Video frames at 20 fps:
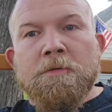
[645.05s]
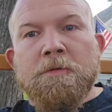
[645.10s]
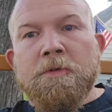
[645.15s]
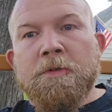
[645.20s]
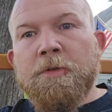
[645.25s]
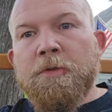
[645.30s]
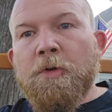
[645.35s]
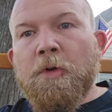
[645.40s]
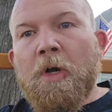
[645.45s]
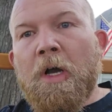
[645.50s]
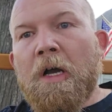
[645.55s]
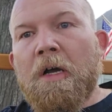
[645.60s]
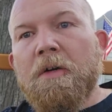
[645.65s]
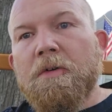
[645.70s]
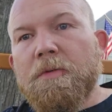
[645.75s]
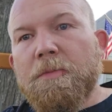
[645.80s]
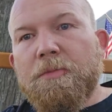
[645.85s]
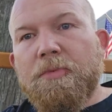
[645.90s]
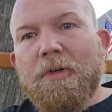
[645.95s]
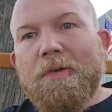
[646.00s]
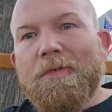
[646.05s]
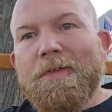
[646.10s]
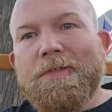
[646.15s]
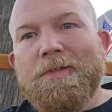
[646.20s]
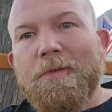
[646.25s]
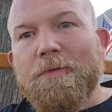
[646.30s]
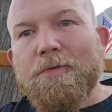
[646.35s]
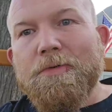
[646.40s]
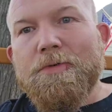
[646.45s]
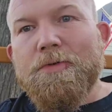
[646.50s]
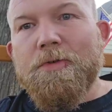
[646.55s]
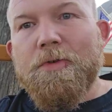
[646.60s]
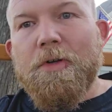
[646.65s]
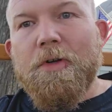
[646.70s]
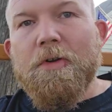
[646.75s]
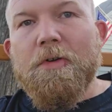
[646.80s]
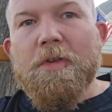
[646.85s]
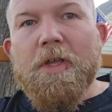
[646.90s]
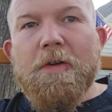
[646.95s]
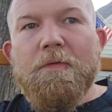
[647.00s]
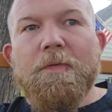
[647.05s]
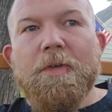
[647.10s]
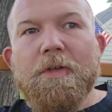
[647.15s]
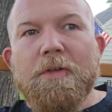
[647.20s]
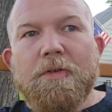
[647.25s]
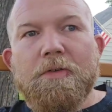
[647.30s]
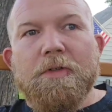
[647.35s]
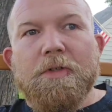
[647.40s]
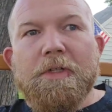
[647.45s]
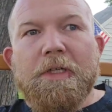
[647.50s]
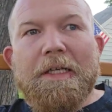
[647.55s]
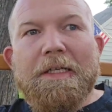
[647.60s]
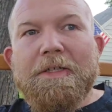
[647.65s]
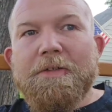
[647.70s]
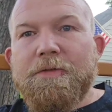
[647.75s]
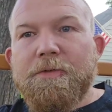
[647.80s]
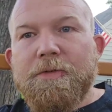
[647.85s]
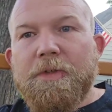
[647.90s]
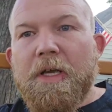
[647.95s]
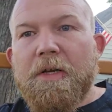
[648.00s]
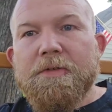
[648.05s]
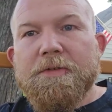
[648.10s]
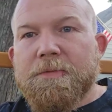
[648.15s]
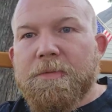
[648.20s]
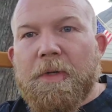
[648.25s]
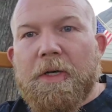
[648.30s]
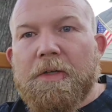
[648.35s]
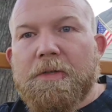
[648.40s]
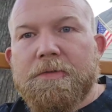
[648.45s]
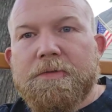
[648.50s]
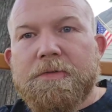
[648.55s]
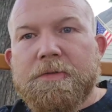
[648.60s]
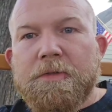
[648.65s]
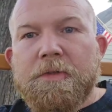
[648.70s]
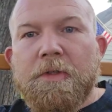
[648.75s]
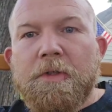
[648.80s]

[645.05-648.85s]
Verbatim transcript: you don't know how previous owners took care of that vehicle at 92,000 miles.